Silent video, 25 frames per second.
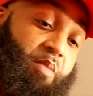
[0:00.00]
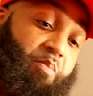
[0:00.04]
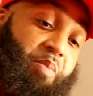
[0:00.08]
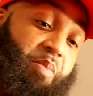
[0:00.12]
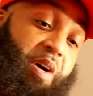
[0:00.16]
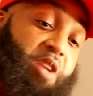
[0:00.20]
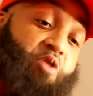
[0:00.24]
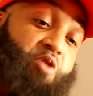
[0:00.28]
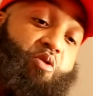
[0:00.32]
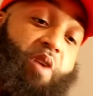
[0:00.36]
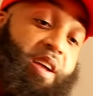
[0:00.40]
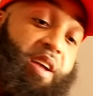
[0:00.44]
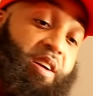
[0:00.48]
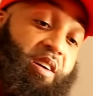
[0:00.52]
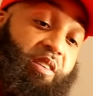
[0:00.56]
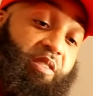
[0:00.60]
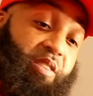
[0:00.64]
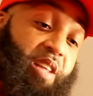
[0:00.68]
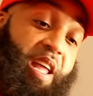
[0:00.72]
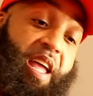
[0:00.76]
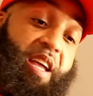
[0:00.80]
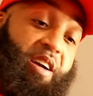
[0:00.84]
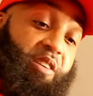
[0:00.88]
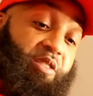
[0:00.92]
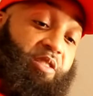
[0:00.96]
But you ain't gonna, they
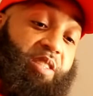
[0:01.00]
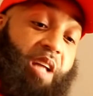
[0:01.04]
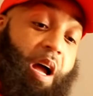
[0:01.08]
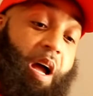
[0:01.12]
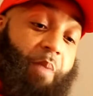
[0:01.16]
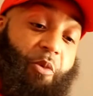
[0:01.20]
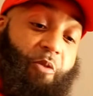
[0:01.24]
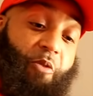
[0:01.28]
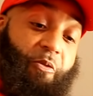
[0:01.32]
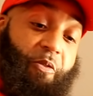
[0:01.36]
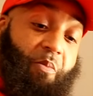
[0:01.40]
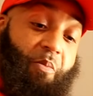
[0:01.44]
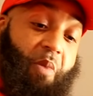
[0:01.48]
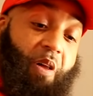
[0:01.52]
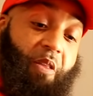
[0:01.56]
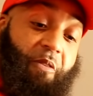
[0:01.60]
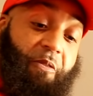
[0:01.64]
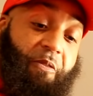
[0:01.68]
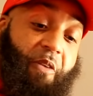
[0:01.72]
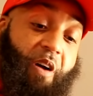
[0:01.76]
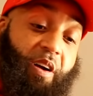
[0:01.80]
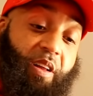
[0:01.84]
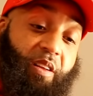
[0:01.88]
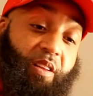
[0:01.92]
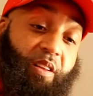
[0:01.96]
ain't gonna stop you from
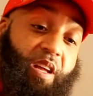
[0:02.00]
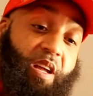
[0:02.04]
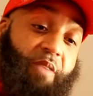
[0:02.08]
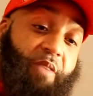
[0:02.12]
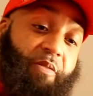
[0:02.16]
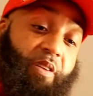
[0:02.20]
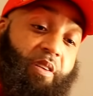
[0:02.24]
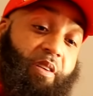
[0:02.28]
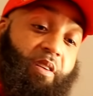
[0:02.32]
motherfucking leaving.